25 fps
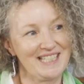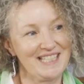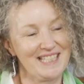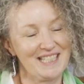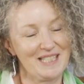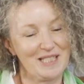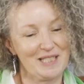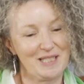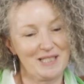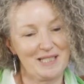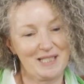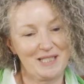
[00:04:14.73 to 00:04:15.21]

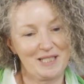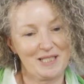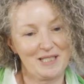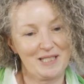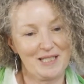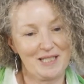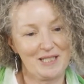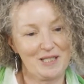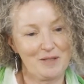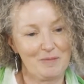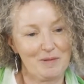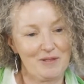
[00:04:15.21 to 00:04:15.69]

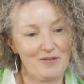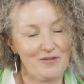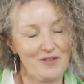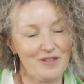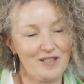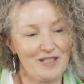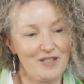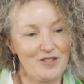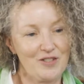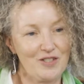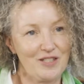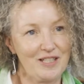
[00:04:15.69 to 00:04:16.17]
It's been
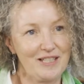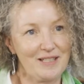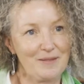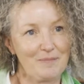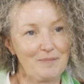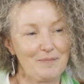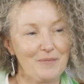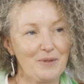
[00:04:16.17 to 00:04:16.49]
very interesting.